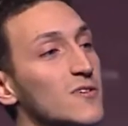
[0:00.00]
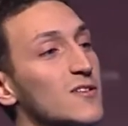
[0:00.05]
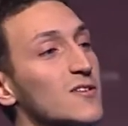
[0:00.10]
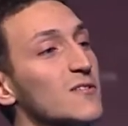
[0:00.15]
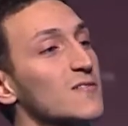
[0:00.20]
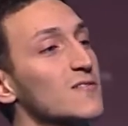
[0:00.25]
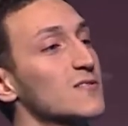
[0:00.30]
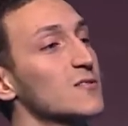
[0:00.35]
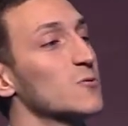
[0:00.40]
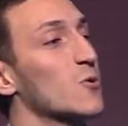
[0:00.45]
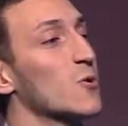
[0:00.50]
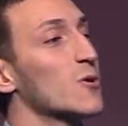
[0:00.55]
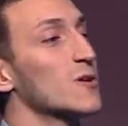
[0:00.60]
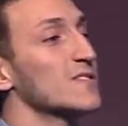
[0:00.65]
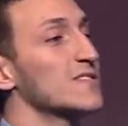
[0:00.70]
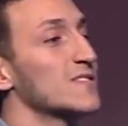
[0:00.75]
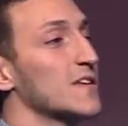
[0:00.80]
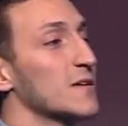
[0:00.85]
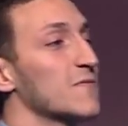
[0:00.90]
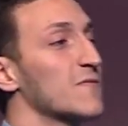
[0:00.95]
We look
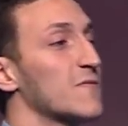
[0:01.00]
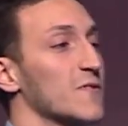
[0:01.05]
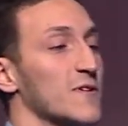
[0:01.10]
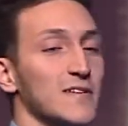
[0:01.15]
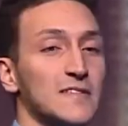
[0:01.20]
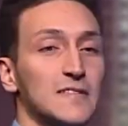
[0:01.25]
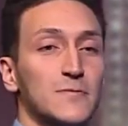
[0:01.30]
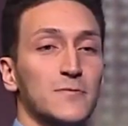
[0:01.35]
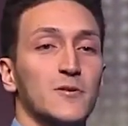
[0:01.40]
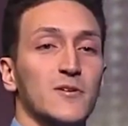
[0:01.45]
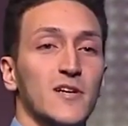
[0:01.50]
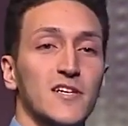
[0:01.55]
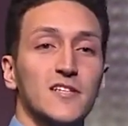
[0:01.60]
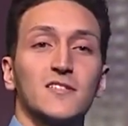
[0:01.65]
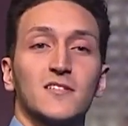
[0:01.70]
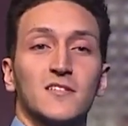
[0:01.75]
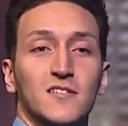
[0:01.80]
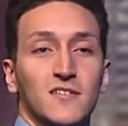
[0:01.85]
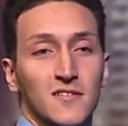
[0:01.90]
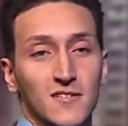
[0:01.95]
towards them for
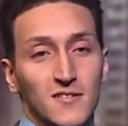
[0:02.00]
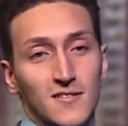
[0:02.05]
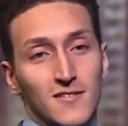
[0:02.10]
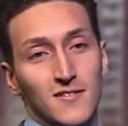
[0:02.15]
inspiration.